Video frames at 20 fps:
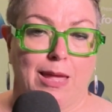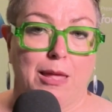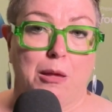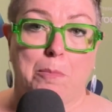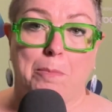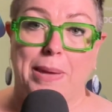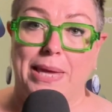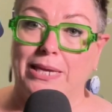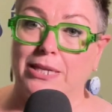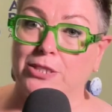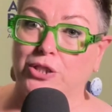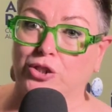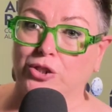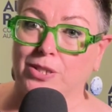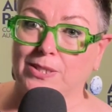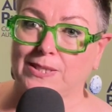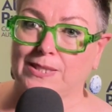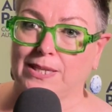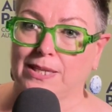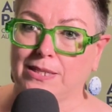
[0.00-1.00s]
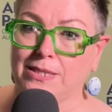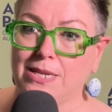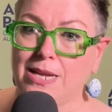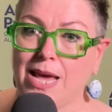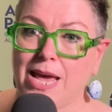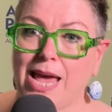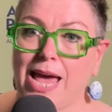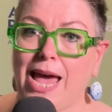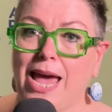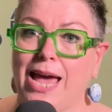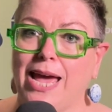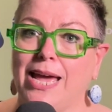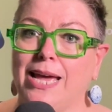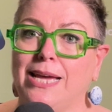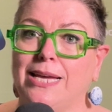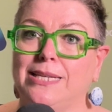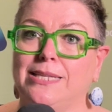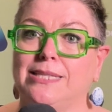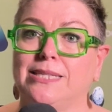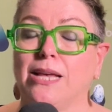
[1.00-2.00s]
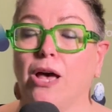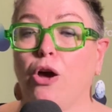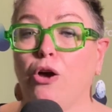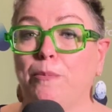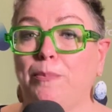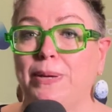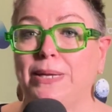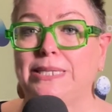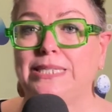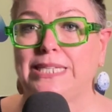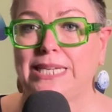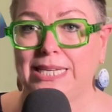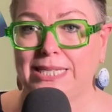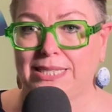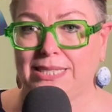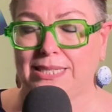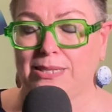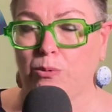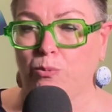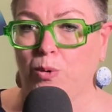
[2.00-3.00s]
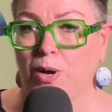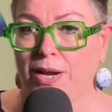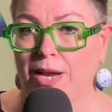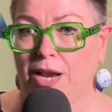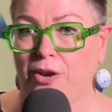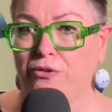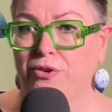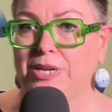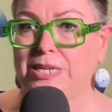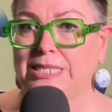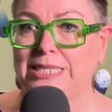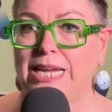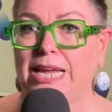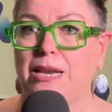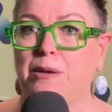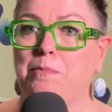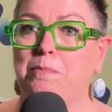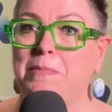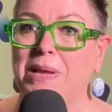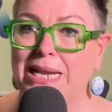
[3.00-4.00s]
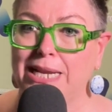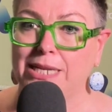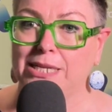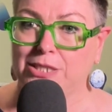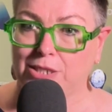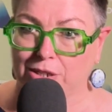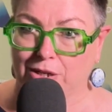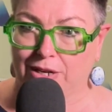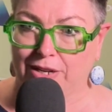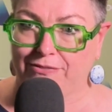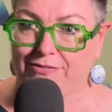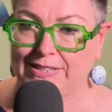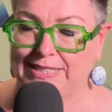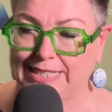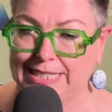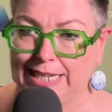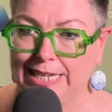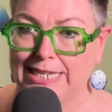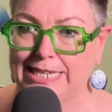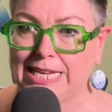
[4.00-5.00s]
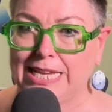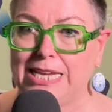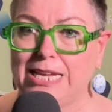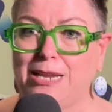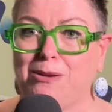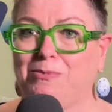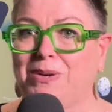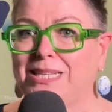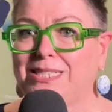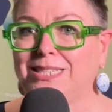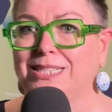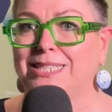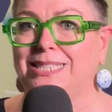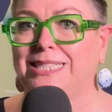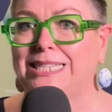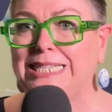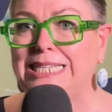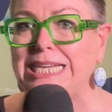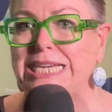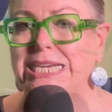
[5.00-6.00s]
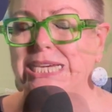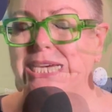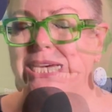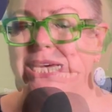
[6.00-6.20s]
Beak Johnston has opened its $110 million facility in Western Sydney.